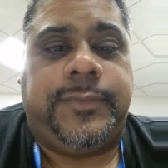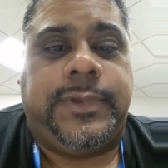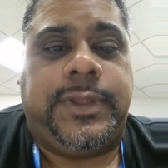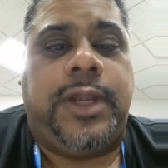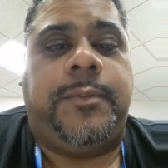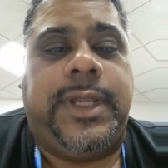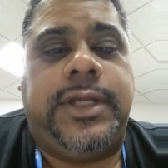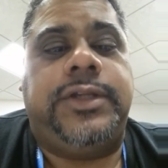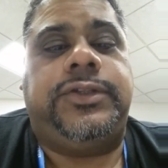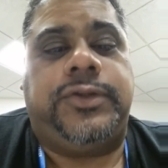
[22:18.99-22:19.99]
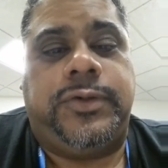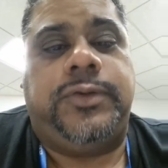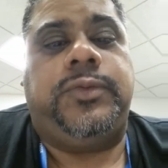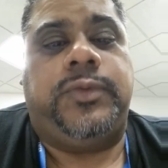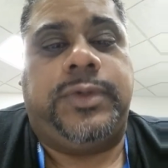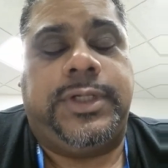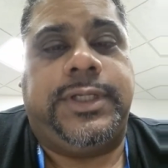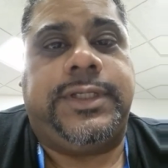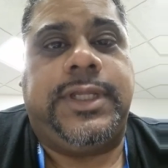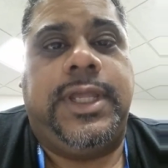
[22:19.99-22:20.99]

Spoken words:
Their main concern was